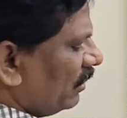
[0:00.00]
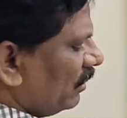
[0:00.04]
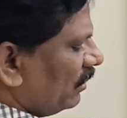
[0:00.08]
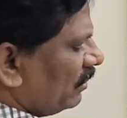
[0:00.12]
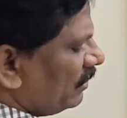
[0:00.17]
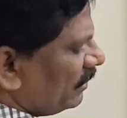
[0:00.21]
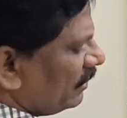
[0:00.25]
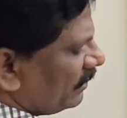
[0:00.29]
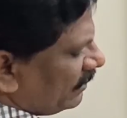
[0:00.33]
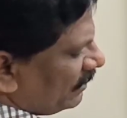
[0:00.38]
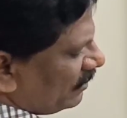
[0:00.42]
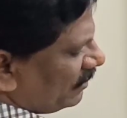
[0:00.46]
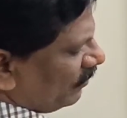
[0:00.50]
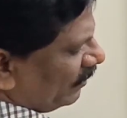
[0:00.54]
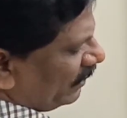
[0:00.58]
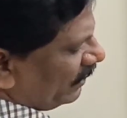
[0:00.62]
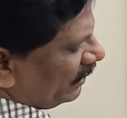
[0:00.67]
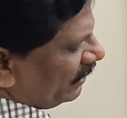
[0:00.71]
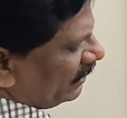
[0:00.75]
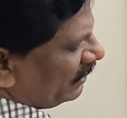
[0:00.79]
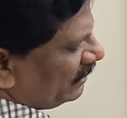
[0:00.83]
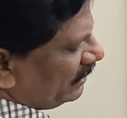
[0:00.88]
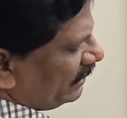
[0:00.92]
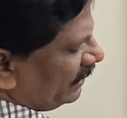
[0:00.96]
this is what,
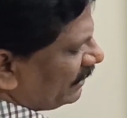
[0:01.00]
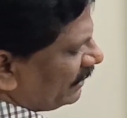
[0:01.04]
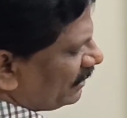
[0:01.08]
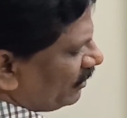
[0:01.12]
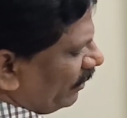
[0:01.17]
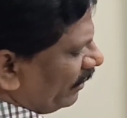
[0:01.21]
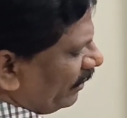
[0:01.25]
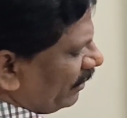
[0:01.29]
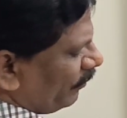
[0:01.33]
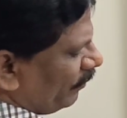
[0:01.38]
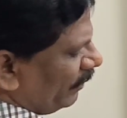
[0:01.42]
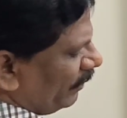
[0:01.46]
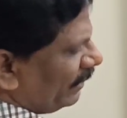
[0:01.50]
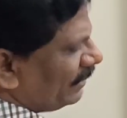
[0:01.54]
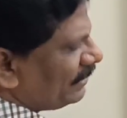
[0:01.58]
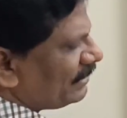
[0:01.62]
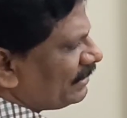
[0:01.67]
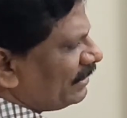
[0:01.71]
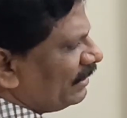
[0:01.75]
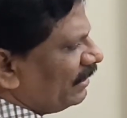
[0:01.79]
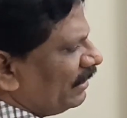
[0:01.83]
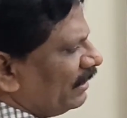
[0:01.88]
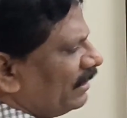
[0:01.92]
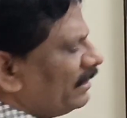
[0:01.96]
g square
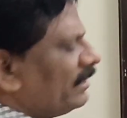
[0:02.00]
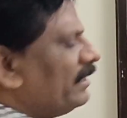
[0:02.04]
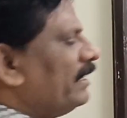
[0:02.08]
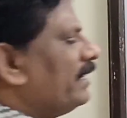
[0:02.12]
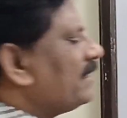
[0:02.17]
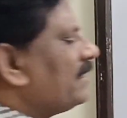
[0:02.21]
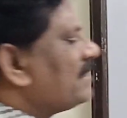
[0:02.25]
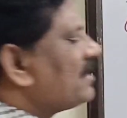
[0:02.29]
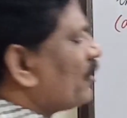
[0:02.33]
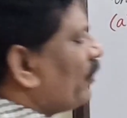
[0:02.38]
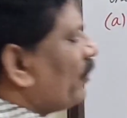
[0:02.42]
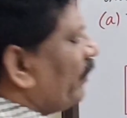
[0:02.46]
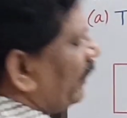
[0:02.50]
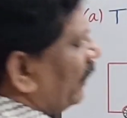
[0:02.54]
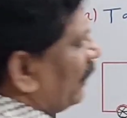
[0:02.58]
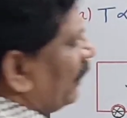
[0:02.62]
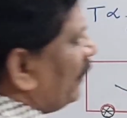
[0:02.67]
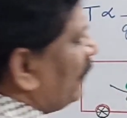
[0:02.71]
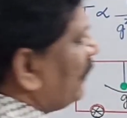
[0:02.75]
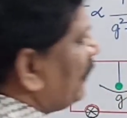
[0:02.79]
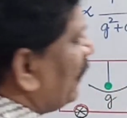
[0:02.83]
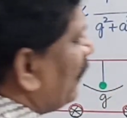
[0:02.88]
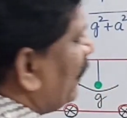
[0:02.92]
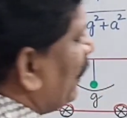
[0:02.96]
plus a square,
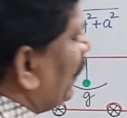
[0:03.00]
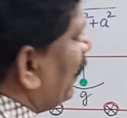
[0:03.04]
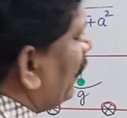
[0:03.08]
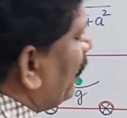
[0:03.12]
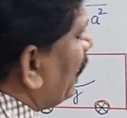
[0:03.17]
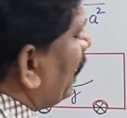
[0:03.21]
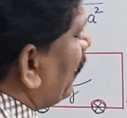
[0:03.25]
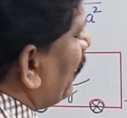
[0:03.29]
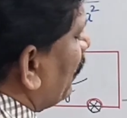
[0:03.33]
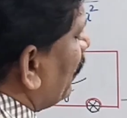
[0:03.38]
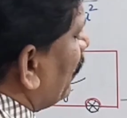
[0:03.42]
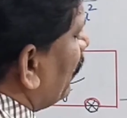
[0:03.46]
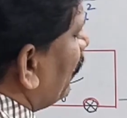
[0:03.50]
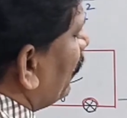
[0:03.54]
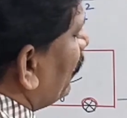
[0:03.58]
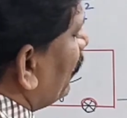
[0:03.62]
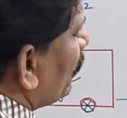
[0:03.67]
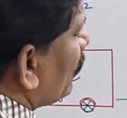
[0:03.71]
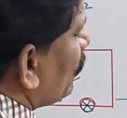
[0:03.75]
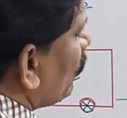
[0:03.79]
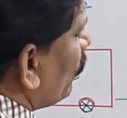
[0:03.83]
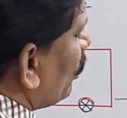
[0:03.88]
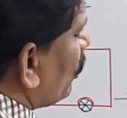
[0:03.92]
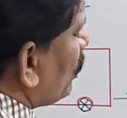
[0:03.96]
is it not?
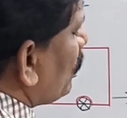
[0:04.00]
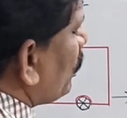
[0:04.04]
So